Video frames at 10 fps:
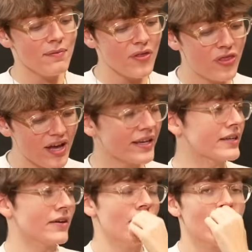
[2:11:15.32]
Let me
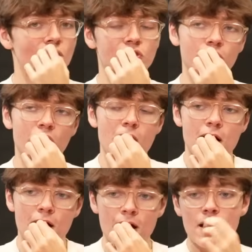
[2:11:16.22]
think, dude.
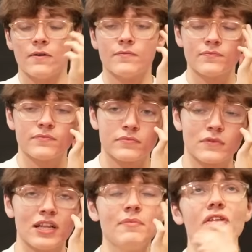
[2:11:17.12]

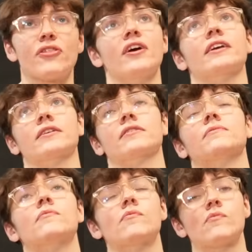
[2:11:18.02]
Let me think.
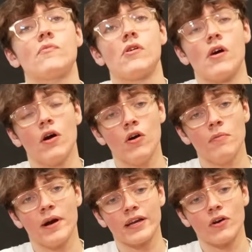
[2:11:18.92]

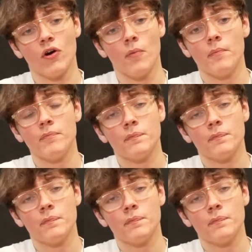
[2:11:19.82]
Oh my god.